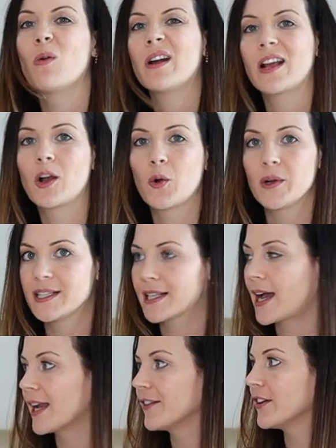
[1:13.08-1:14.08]
what I call, it's
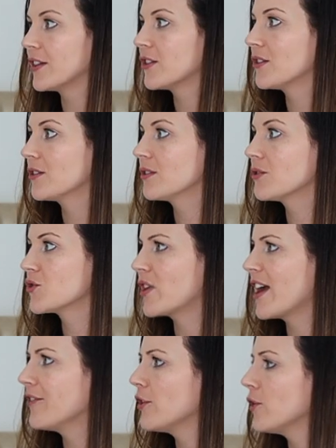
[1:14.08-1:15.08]
kind of a
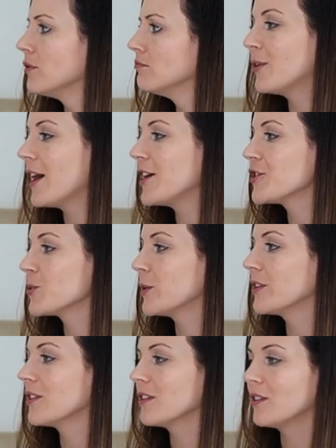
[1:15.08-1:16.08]
travel brush
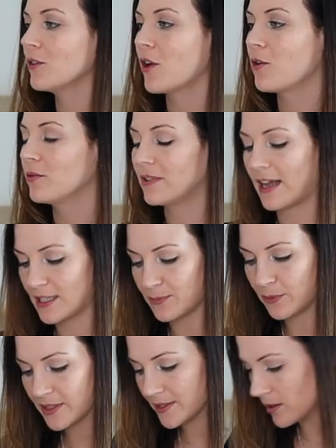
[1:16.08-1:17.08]
with, you know, nice
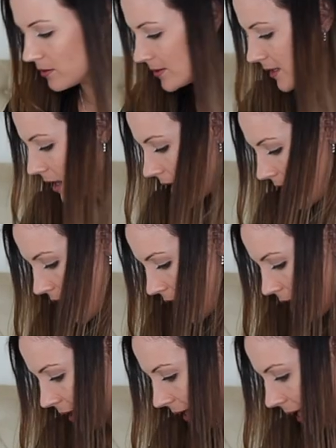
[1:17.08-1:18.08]
bristles, a